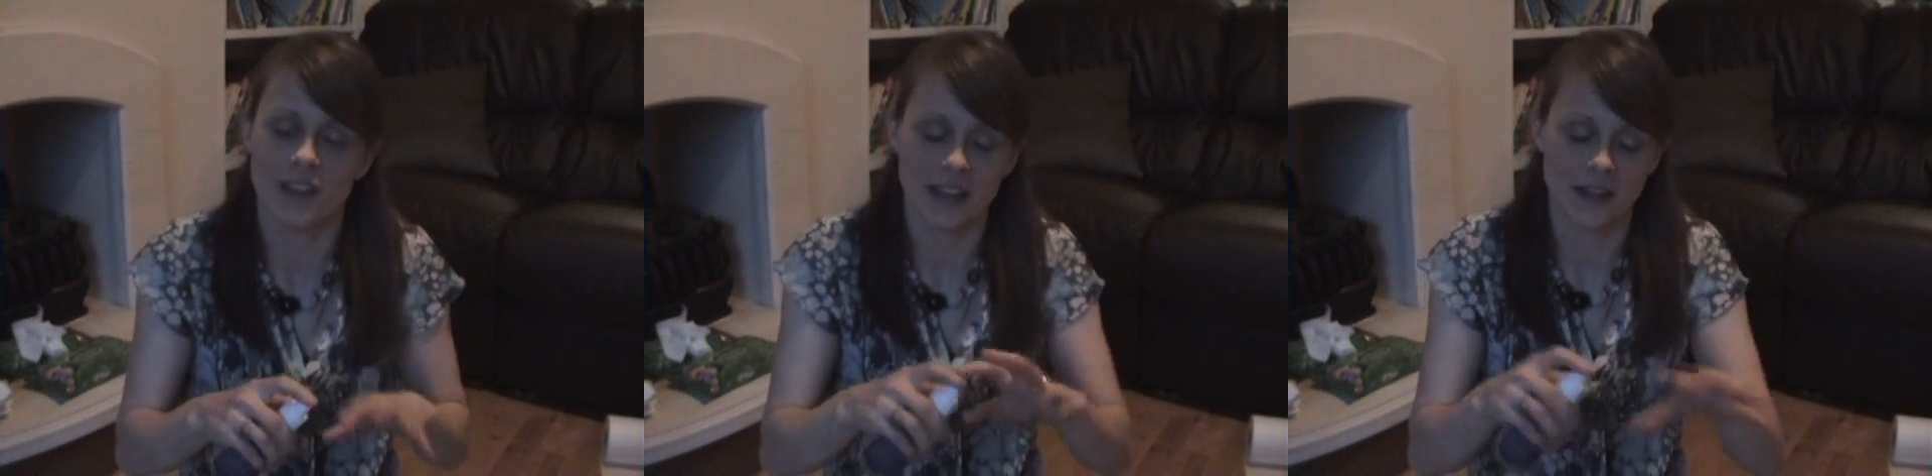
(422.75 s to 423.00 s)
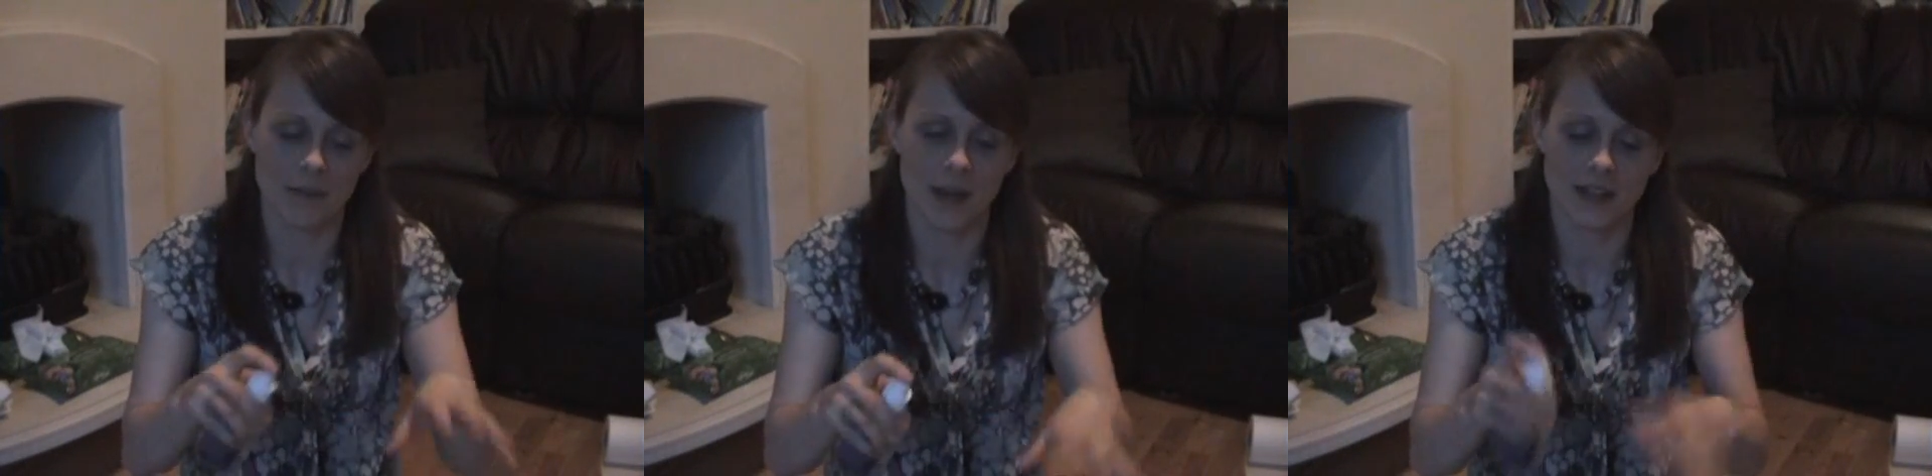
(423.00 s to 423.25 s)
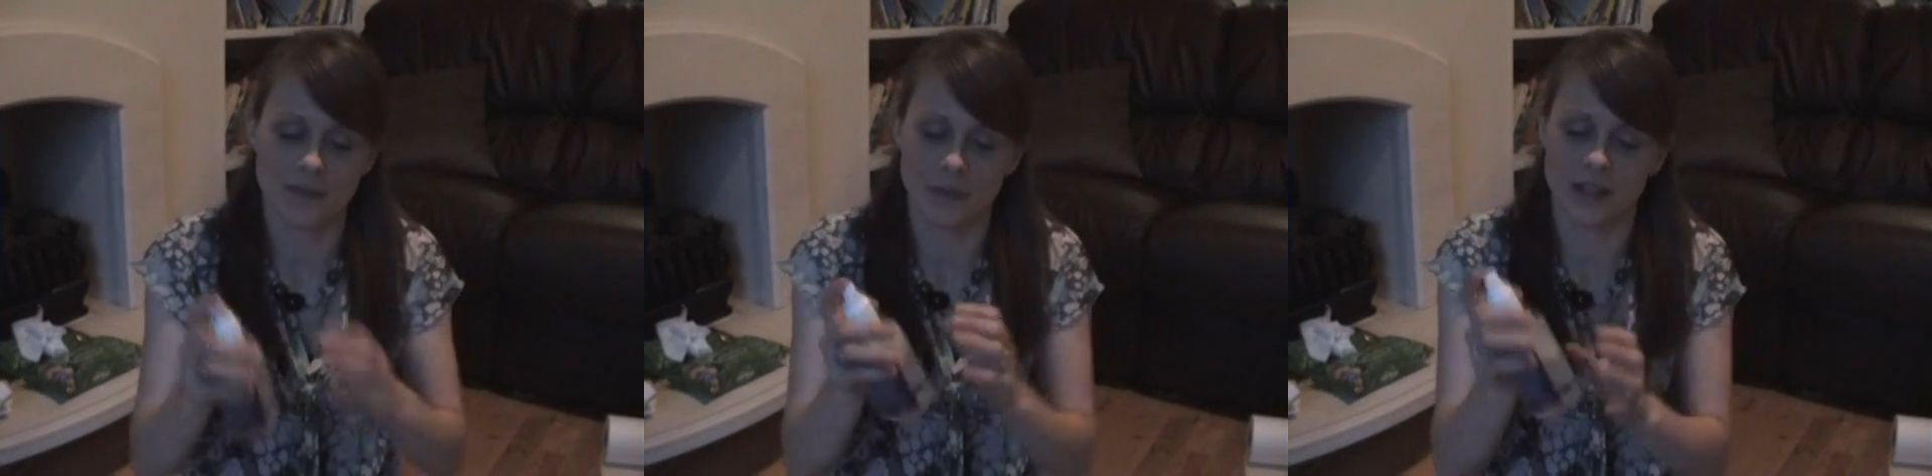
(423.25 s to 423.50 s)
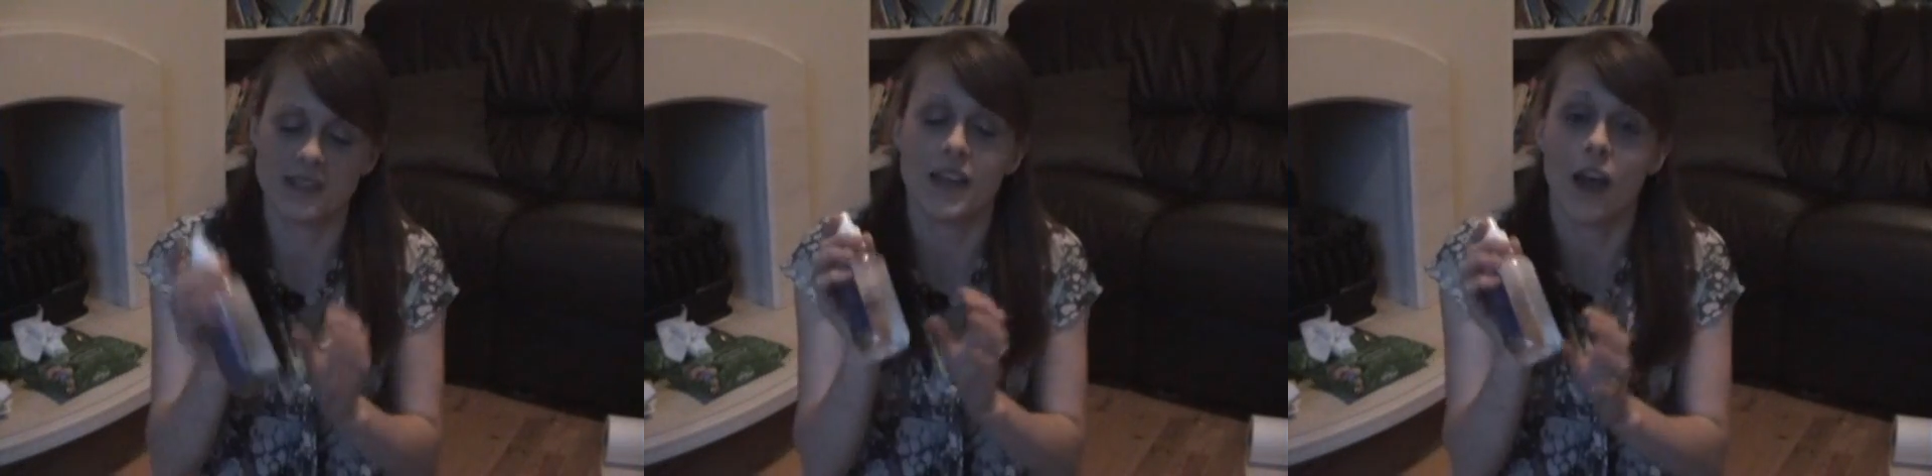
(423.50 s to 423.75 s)
and the mat
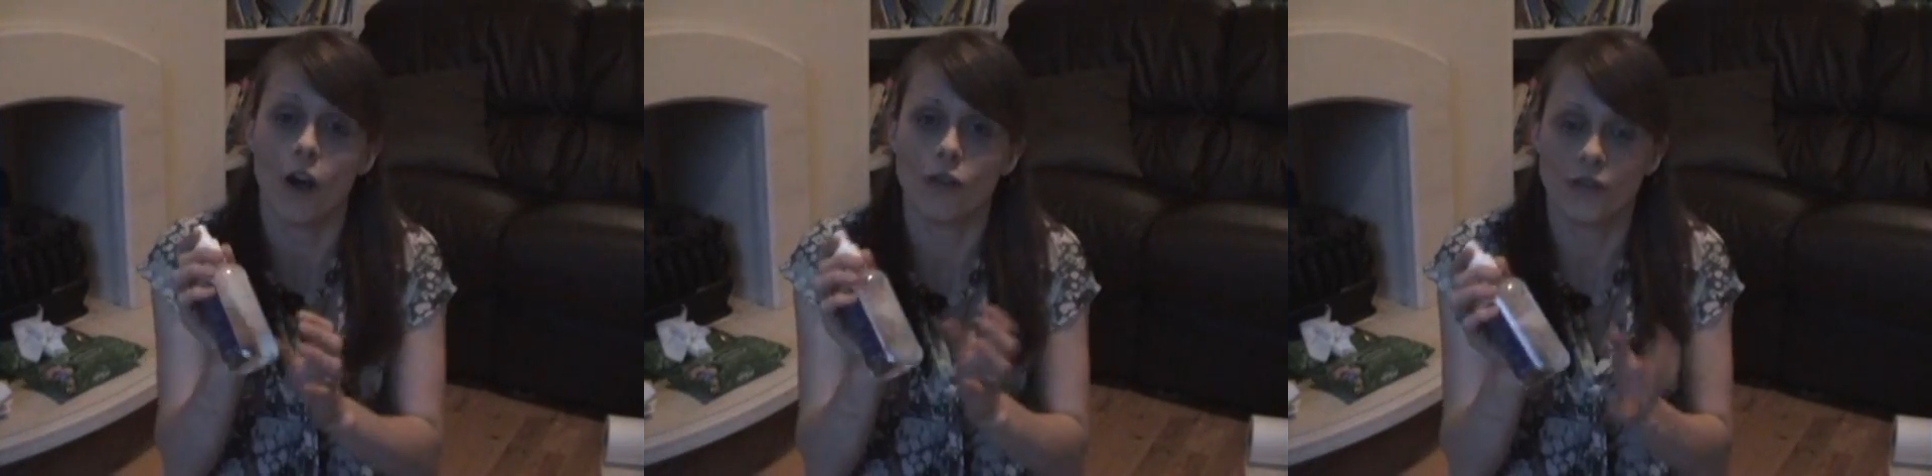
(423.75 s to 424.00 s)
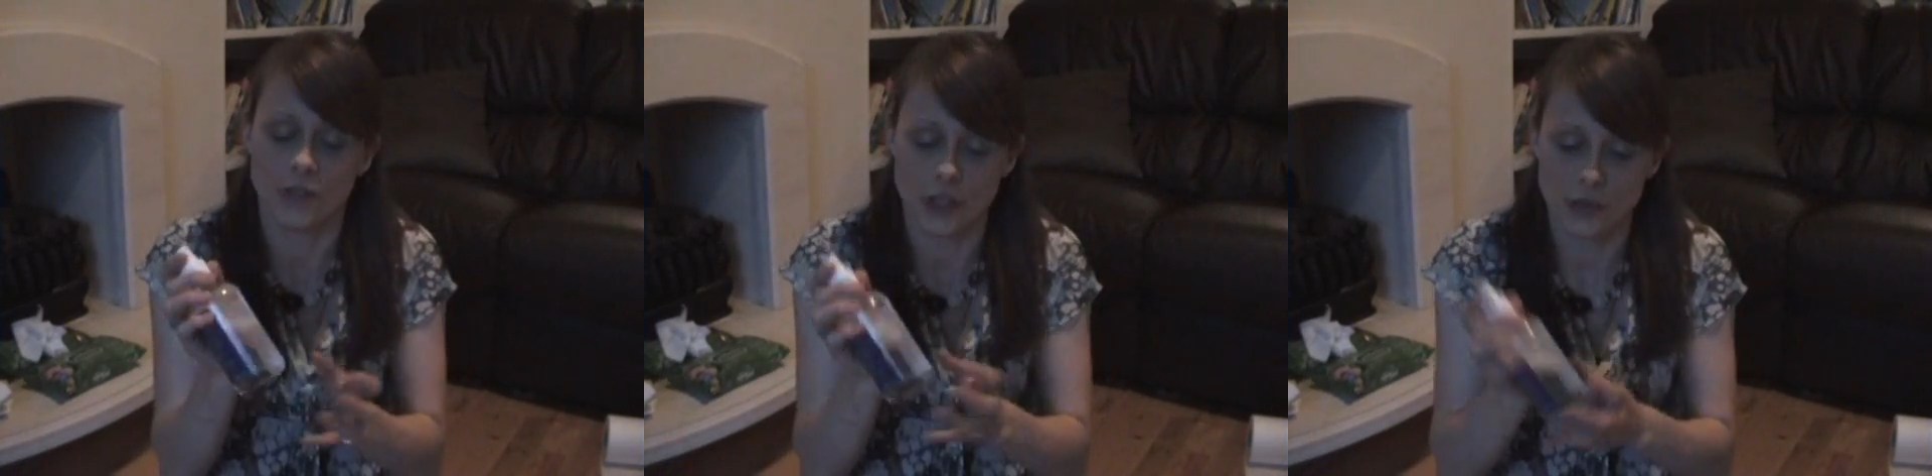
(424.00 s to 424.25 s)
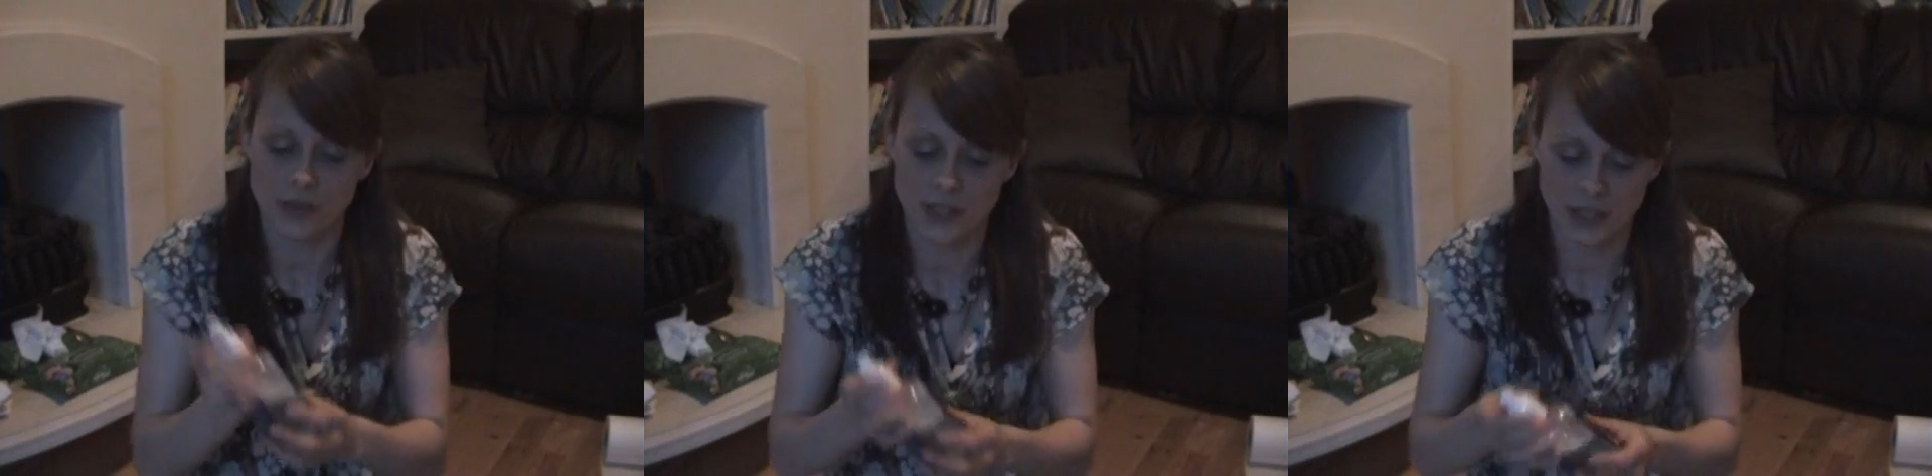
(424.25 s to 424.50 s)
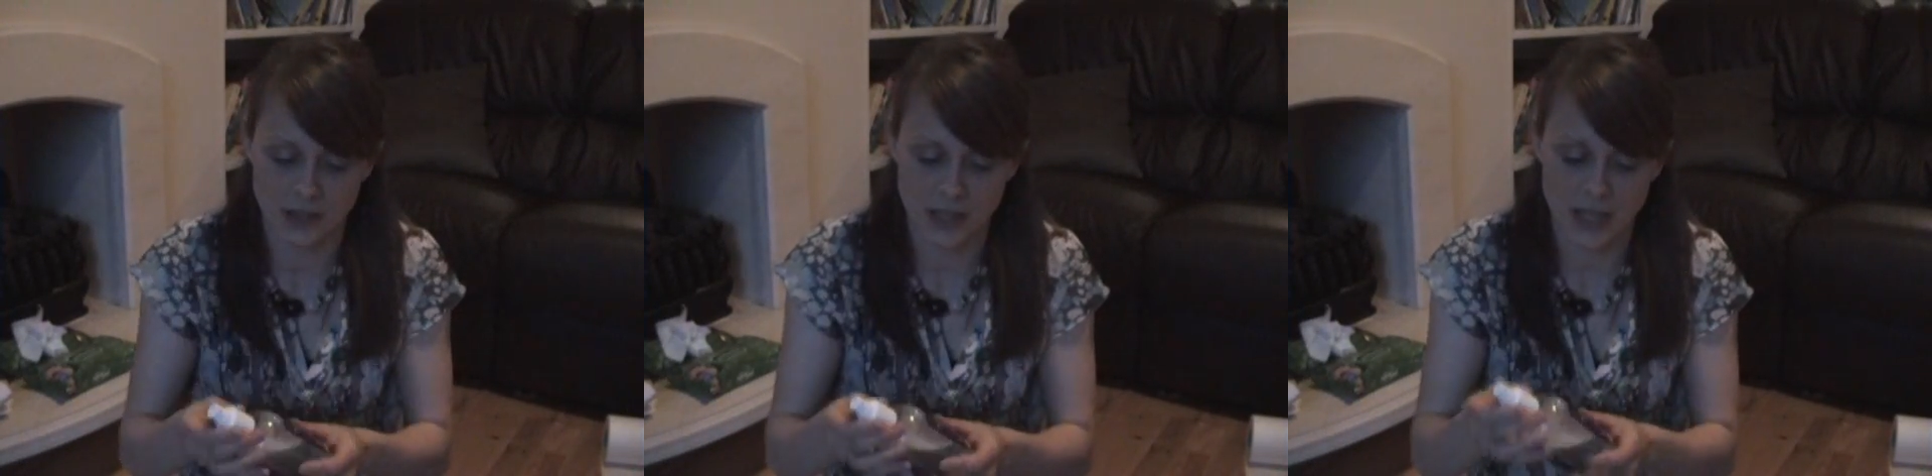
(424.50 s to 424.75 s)
myself using